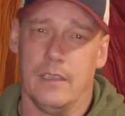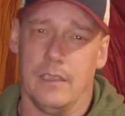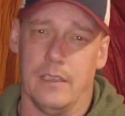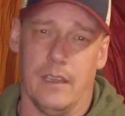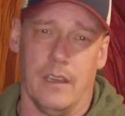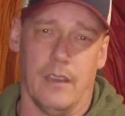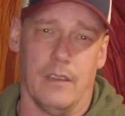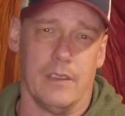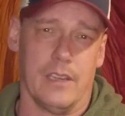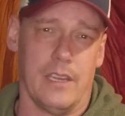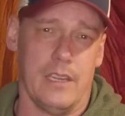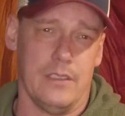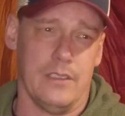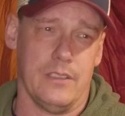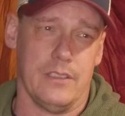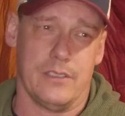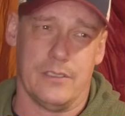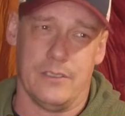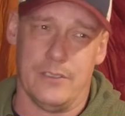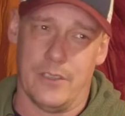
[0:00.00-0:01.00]
You know,
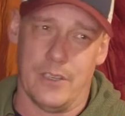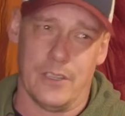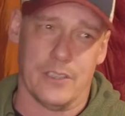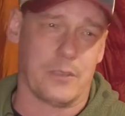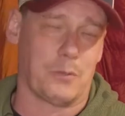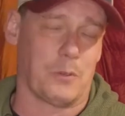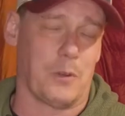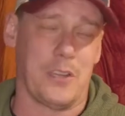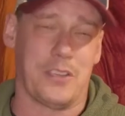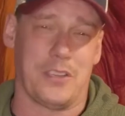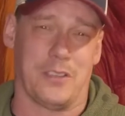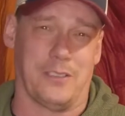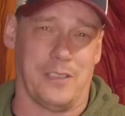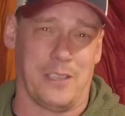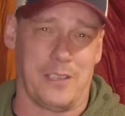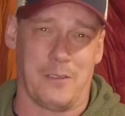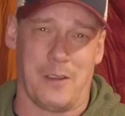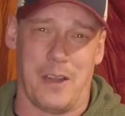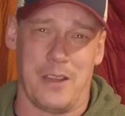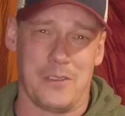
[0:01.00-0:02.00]
he's just
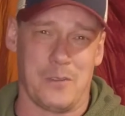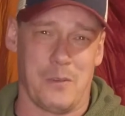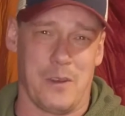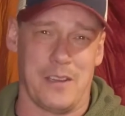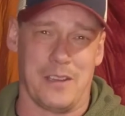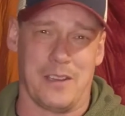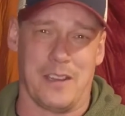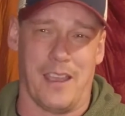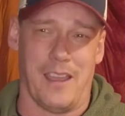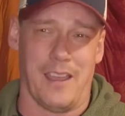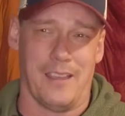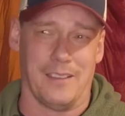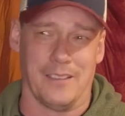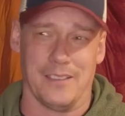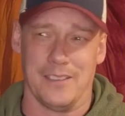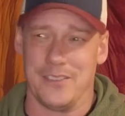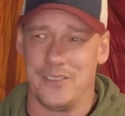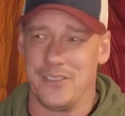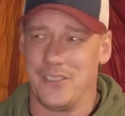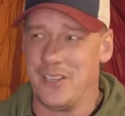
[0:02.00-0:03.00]
recently graduated
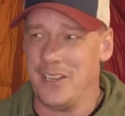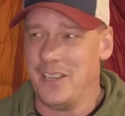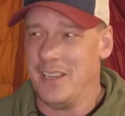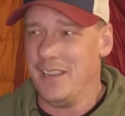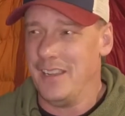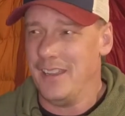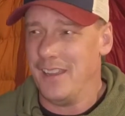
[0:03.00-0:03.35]
college,